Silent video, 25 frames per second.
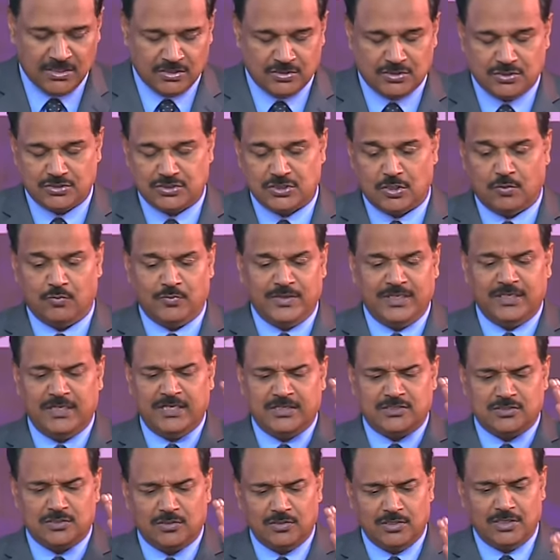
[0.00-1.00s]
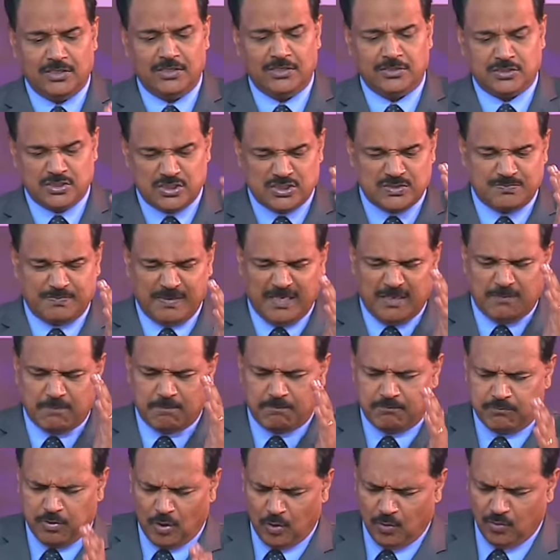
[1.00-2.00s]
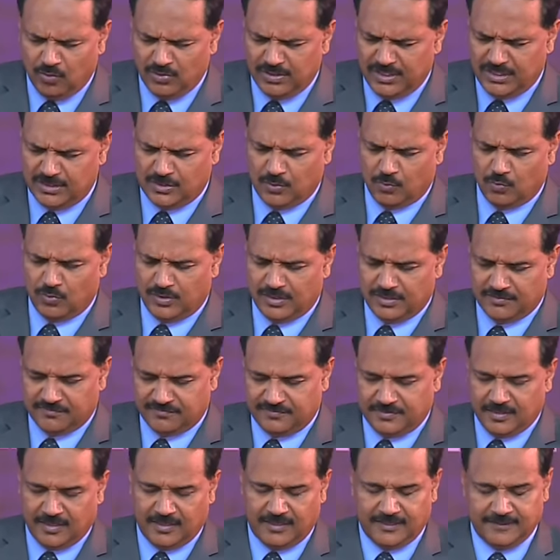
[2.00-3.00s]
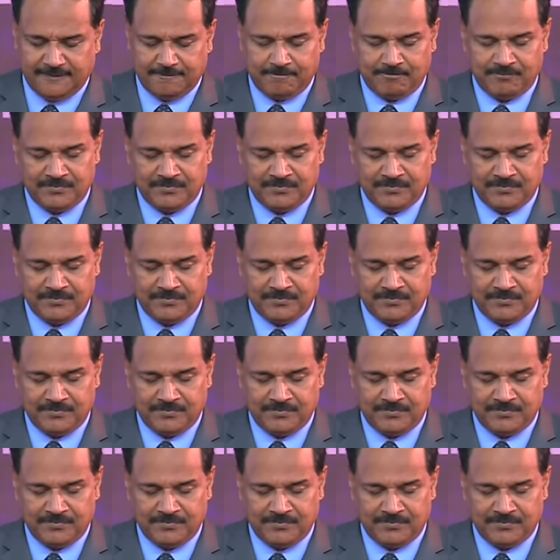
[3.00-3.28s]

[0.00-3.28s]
So we need to learn to speak boldly the word of God.